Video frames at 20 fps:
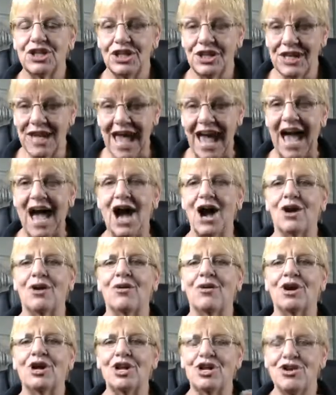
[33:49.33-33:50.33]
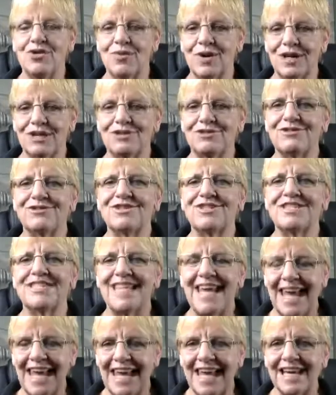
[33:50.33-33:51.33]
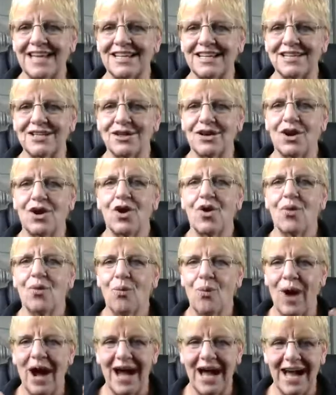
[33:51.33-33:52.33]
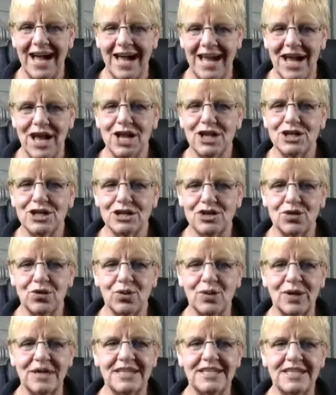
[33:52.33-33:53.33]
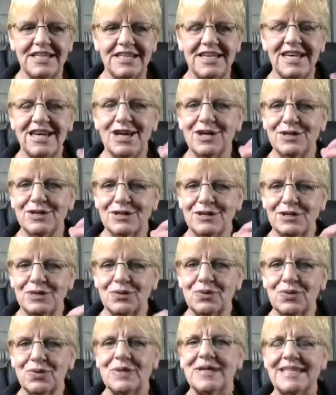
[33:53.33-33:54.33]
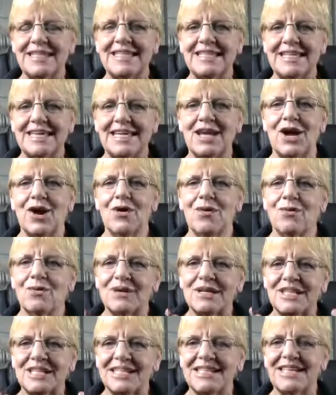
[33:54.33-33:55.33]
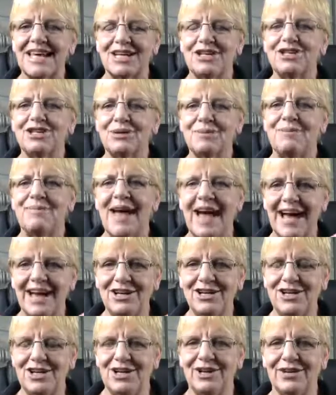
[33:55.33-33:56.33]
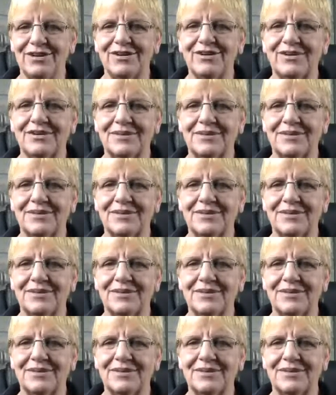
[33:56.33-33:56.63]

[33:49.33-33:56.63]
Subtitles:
Now you understand why 2020 was such a bad year.